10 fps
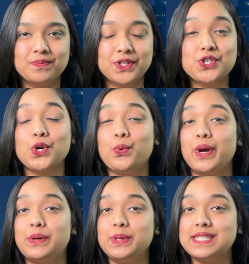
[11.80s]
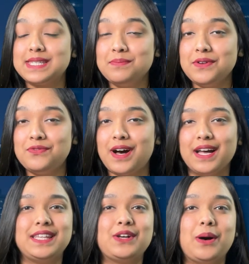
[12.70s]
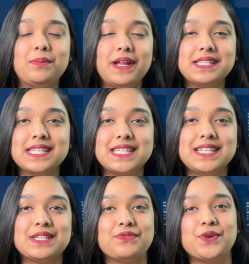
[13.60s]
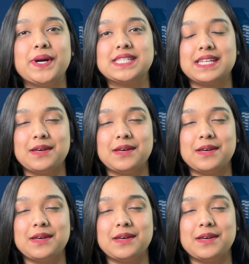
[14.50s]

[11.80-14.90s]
the show where we simplify the complexities of US